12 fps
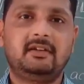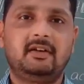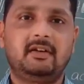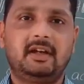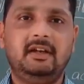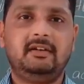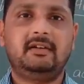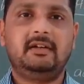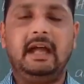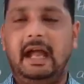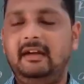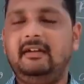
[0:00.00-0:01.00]
Okay,
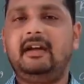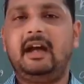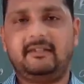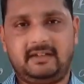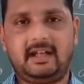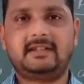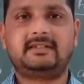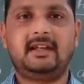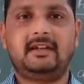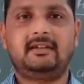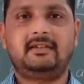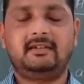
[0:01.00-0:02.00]
and have a nice day.
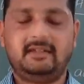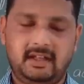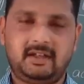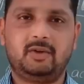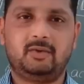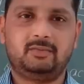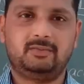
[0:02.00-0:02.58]
Thank you.